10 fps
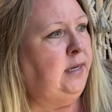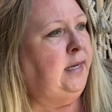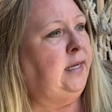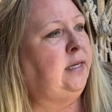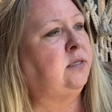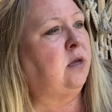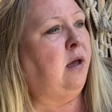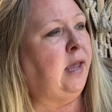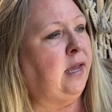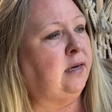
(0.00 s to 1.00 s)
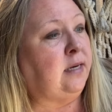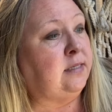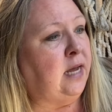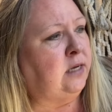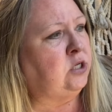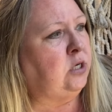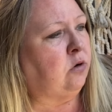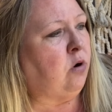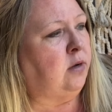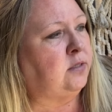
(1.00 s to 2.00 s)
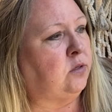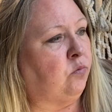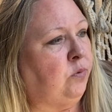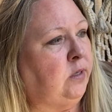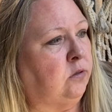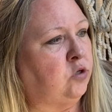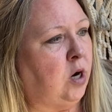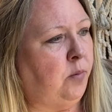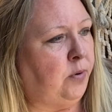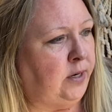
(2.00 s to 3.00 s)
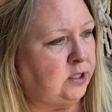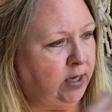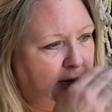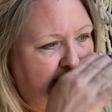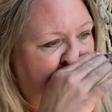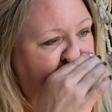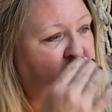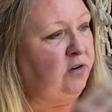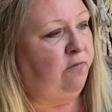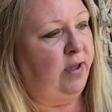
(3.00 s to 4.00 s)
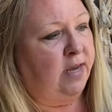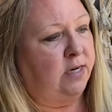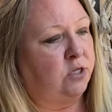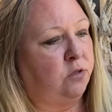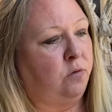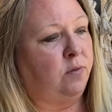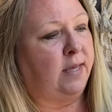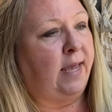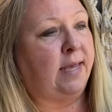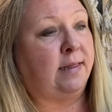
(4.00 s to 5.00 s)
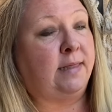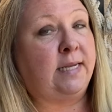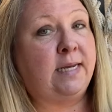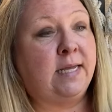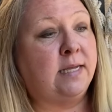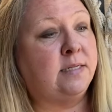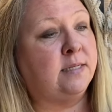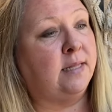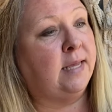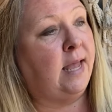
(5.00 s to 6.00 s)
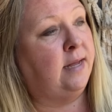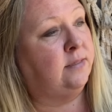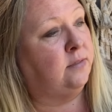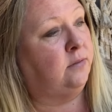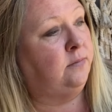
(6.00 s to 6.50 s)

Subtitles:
He saw Annie dashing across the real drawbridge. Then she vanished through the gate leading into the castle.